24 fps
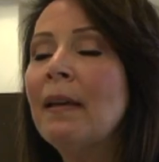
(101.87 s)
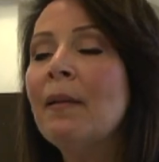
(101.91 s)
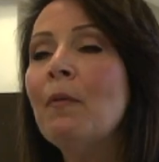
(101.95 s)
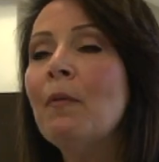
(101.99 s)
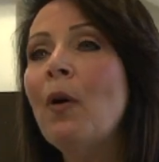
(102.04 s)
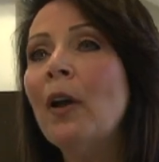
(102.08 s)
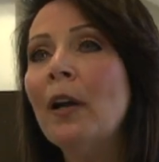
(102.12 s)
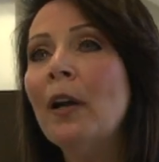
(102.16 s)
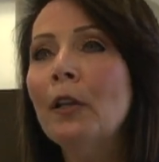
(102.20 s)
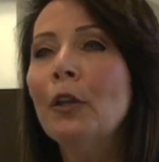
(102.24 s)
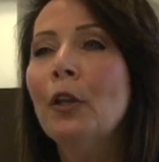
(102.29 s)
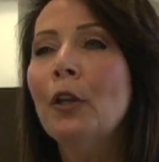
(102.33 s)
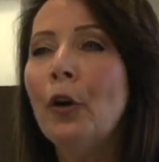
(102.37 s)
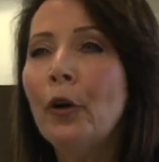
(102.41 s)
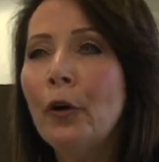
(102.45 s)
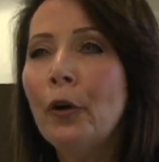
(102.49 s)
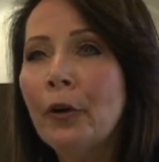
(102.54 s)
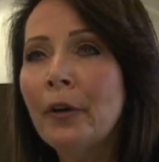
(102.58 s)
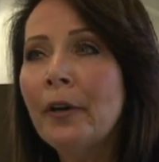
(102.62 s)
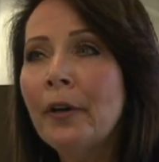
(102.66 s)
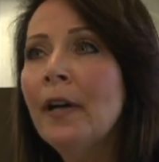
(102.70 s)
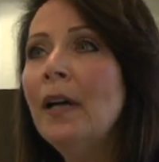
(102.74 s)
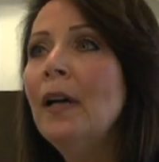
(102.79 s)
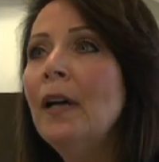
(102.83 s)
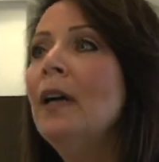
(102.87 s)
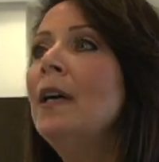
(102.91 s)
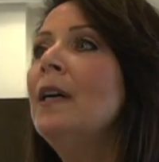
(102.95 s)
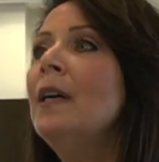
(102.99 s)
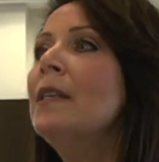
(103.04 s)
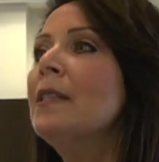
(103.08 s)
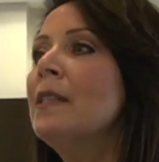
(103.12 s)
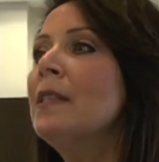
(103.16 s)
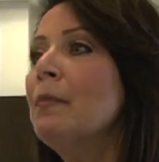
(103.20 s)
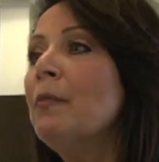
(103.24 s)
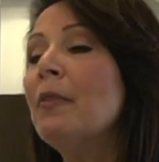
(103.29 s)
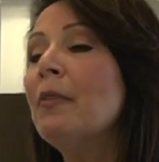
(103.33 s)
they want to learn
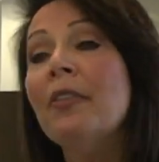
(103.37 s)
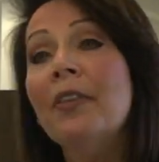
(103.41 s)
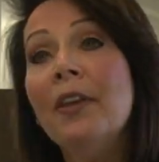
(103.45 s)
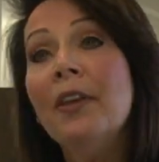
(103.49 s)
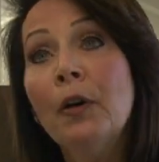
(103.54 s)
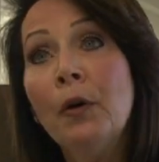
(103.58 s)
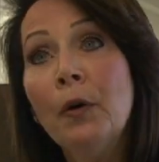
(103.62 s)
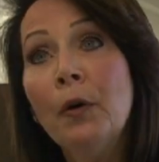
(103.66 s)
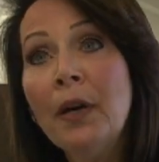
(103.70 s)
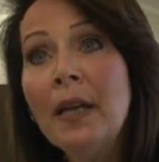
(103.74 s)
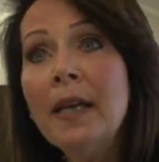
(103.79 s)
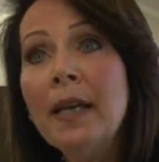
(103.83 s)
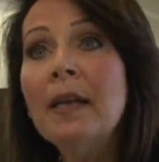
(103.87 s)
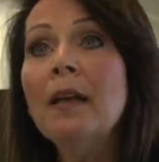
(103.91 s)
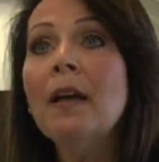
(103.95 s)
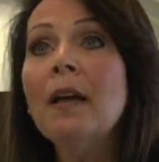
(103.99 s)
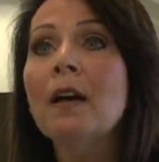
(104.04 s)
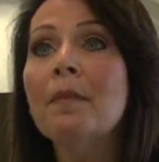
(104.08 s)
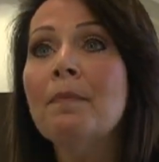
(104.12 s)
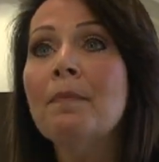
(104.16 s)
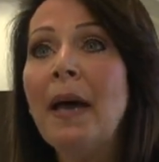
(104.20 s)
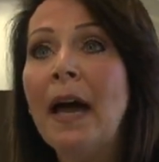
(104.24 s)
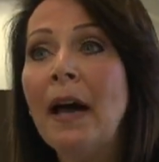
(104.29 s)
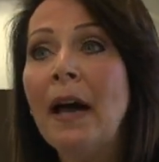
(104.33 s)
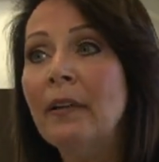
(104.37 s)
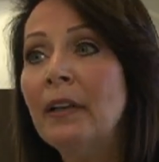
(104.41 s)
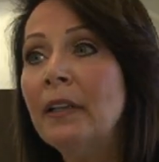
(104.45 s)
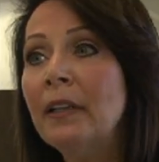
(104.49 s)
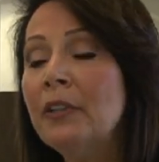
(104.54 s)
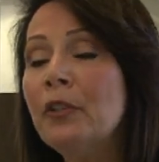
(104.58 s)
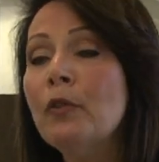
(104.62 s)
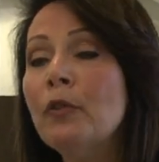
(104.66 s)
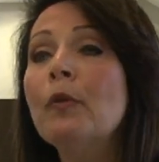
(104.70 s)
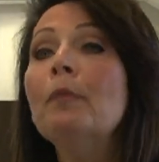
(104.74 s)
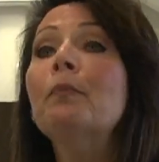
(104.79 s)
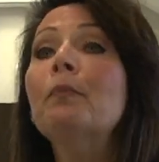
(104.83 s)
some theory about
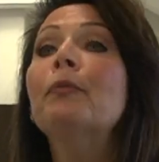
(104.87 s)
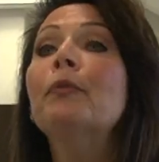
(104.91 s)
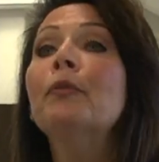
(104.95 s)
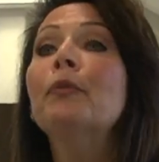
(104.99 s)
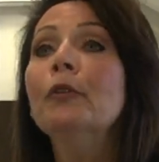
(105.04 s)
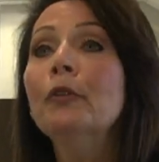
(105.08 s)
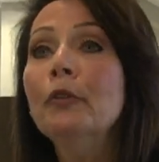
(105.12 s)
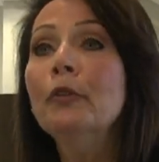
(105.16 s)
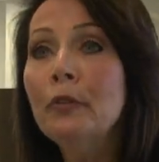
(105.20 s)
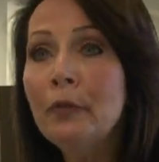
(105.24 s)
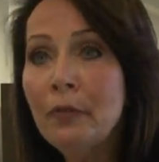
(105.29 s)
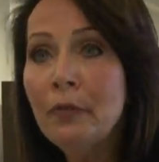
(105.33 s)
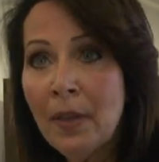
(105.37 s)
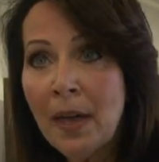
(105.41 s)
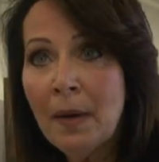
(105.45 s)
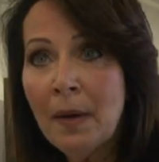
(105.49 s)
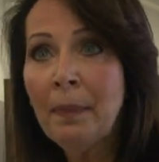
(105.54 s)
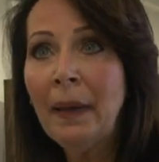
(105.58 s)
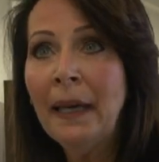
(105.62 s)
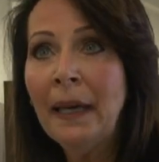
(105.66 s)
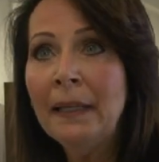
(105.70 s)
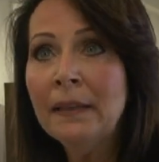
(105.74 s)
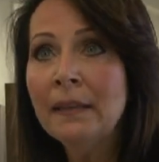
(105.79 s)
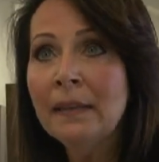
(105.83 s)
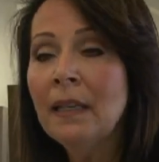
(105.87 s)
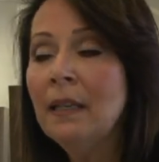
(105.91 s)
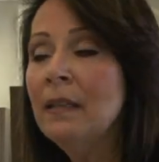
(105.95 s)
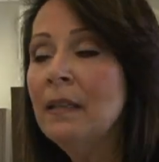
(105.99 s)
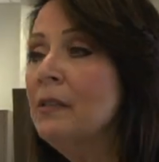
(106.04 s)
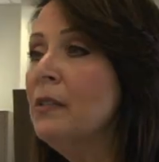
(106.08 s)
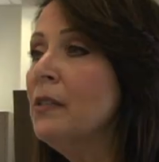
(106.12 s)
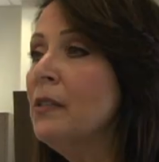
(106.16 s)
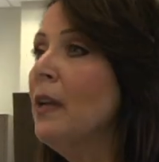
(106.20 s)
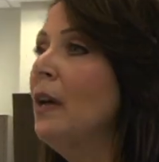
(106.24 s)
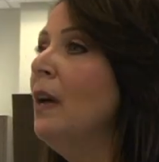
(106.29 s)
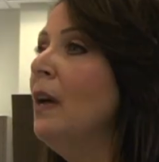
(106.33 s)
it to improve their
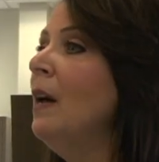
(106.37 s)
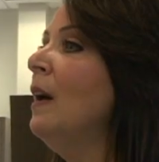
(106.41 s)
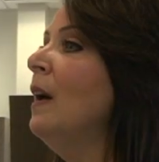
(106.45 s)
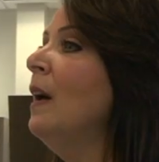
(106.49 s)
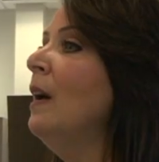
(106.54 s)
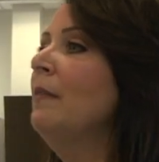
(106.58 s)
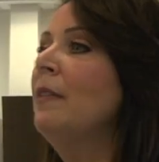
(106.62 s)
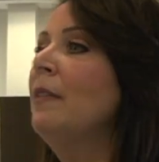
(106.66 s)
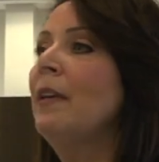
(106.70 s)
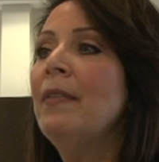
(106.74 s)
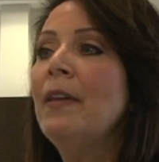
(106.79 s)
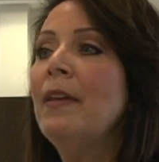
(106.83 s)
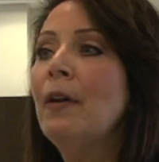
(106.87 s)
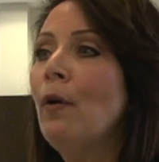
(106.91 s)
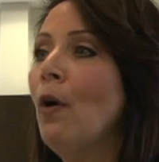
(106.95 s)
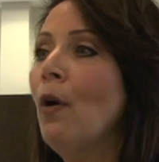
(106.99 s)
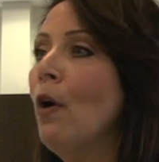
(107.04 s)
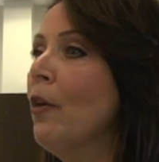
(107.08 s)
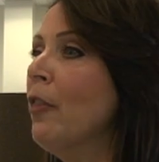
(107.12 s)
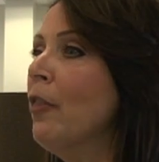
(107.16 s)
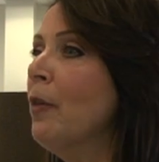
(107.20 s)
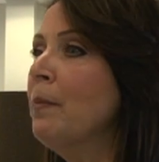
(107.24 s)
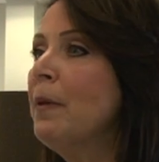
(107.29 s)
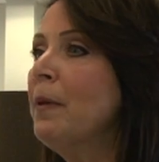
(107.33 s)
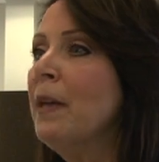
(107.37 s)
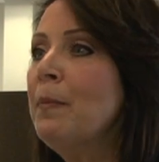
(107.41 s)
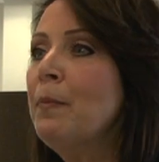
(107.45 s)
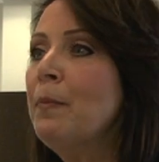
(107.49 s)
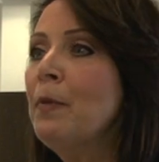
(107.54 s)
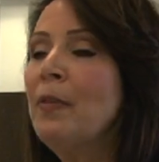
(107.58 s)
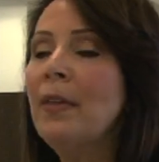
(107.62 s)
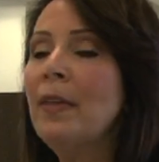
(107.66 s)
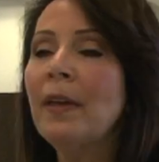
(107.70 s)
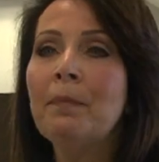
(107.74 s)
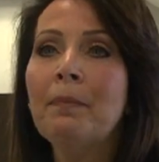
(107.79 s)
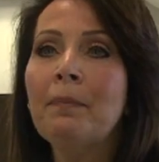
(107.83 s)
paintings. Then there are other
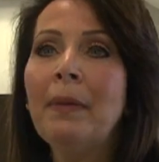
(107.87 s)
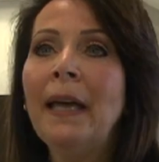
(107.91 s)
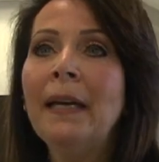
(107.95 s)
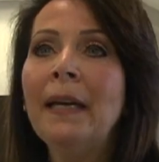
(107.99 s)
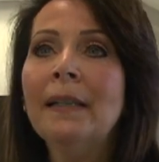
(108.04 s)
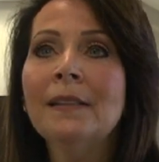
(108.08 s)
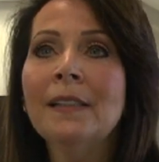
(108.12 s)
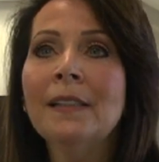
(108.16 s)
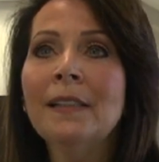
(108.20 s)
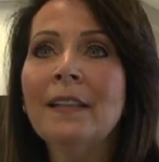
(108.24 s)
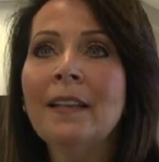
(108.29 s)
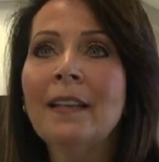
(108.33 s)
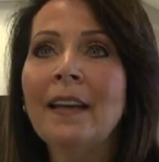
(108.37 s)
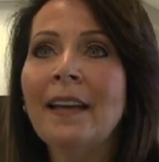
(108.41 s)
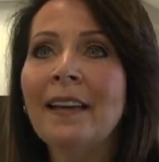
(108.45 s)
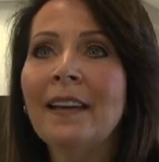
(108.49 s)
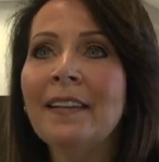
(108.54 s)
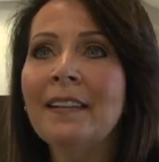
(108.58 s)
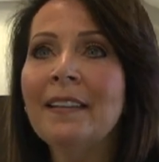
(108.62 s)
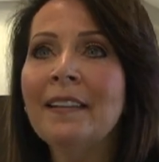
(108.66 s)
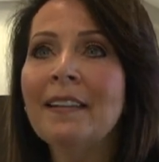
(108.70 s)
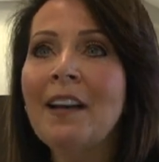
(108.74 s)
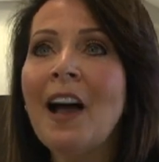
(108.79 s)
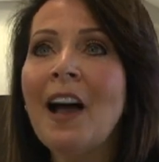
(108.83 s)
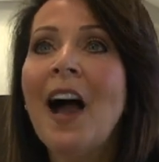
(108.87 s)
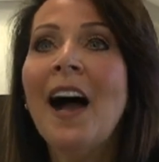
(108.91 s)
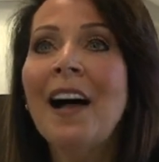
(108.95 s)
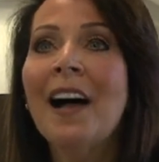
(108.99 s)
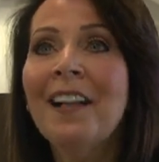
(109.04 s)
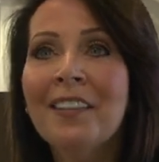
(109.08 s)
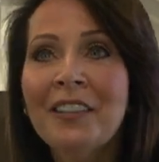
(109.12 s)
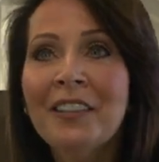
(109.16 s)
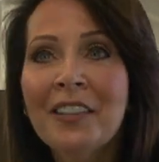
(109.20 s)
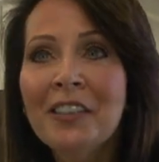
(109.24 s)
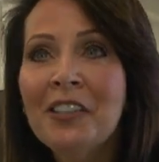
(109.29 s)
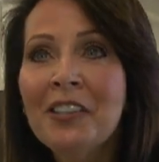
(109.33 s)
people that painted in
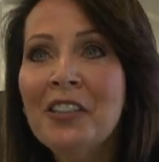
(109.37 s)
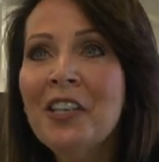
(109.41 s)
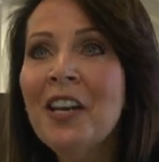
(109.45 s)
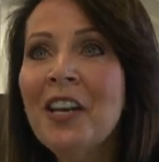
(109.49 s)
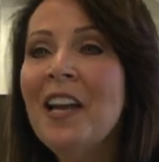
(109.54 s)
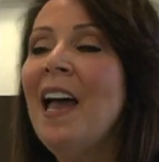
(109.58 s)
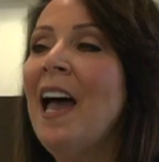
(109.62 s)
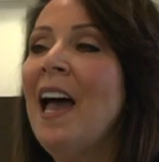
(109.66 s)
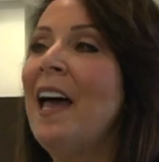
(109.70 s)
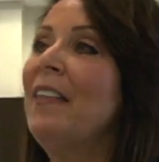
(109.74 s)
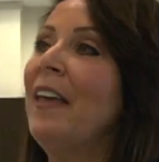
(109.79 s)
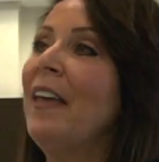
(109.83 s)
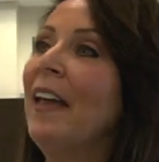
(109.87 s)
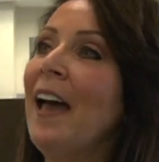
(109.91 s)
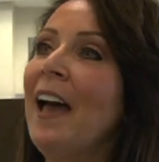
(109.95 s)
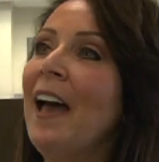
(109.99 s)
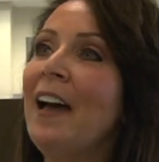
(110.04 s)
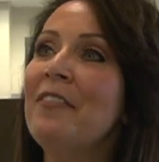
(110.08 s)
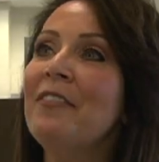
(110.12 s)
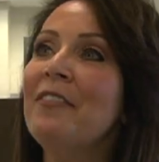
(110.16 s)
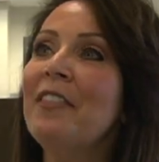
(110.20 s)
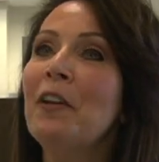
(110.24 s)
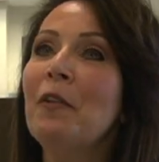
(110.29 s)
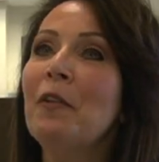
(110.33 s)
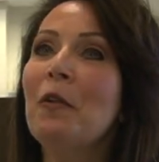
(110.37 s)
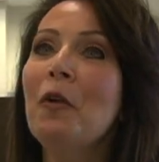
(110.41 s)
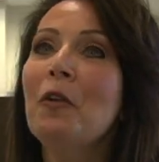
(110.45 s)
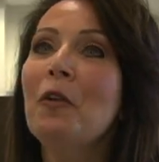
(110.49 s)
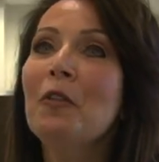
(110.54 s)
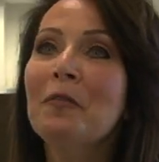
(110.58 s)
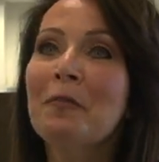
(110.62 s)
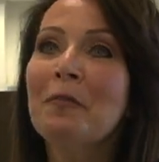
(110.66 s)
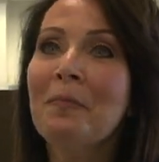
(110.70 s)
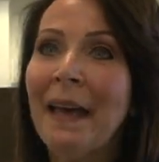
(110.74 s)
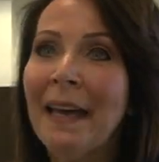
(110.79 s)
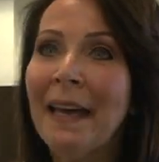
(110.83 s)
college and they have their
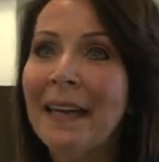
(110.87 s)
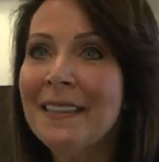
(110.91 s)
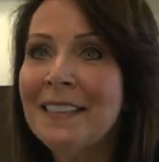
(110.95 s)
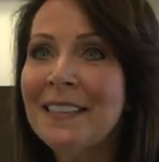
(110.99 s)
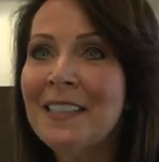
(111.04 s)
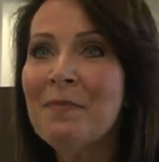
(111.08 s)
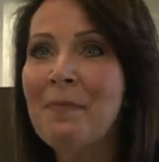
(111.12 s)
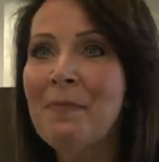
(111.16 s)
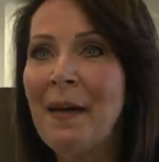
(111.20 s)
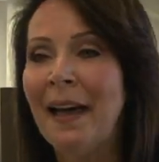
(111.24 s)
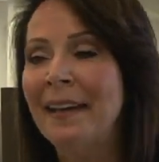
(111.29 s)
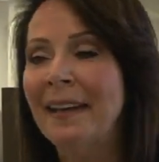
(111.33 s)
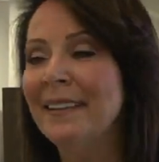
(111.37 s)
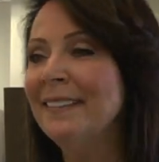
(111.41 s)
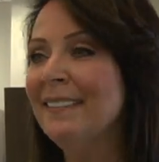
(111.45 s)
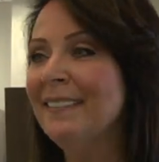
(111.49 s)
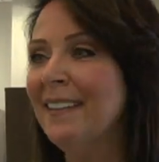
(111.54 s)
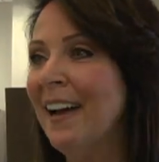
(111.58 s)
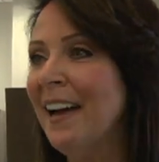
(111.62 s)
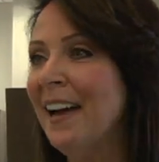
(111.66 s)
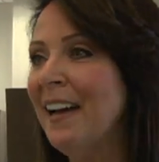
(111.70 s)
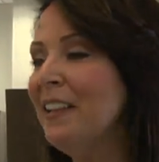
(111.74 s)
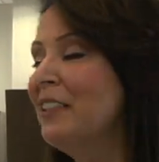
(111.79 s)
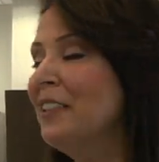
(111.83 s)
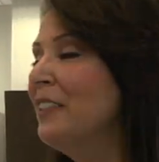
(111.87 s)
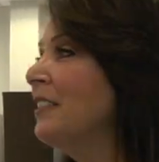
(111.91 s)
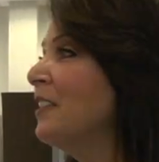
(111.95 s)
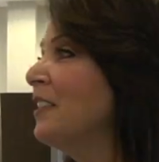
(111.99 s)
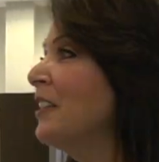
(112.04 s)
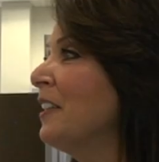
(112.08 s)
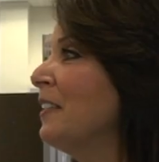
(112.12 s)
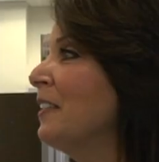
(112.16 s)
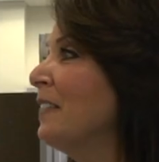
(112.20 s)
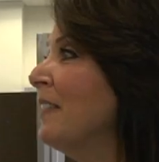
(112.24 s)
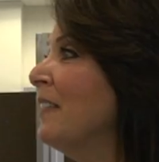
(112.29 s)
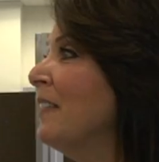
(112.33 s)
old paints back in
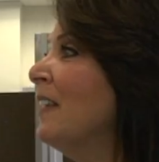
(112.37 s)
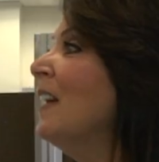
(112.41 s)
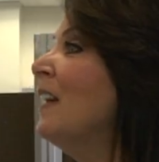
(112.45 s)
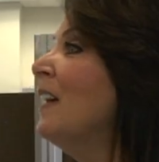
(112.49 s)
college and